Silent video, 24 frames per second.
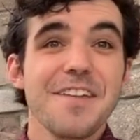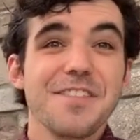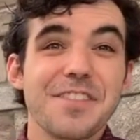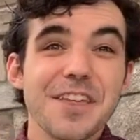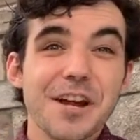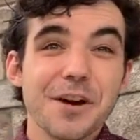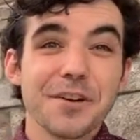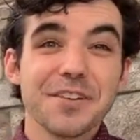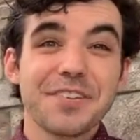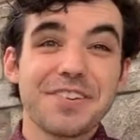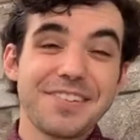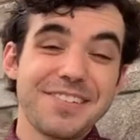
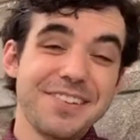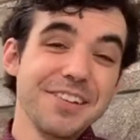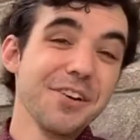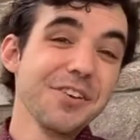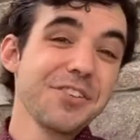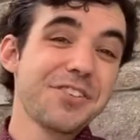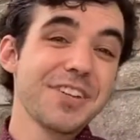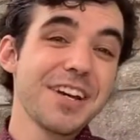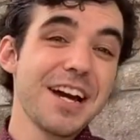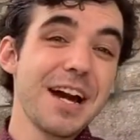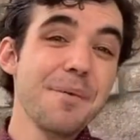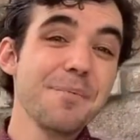There is still
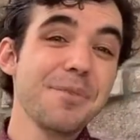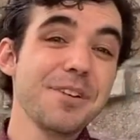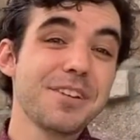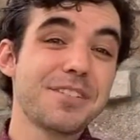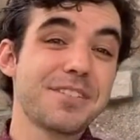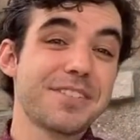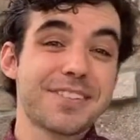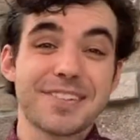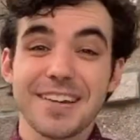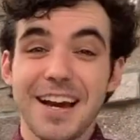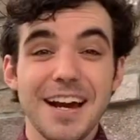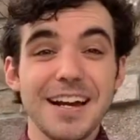time to
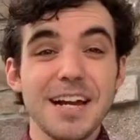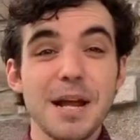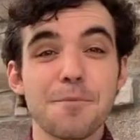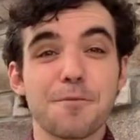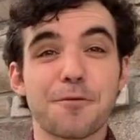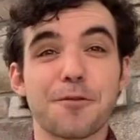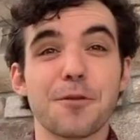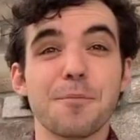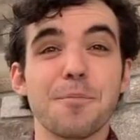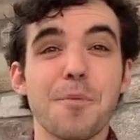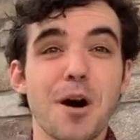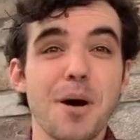sign up
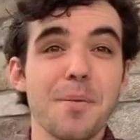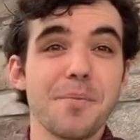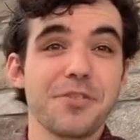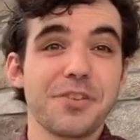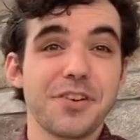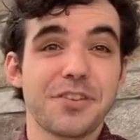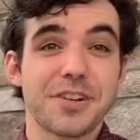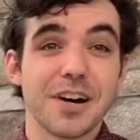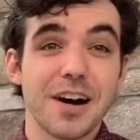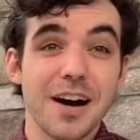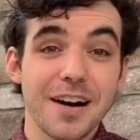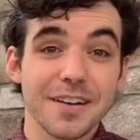for Moms
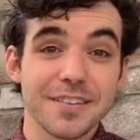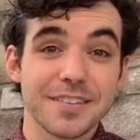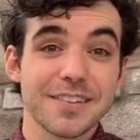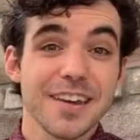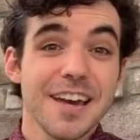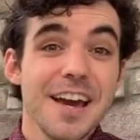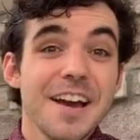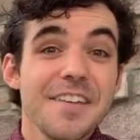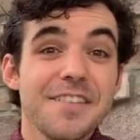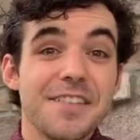to Tots.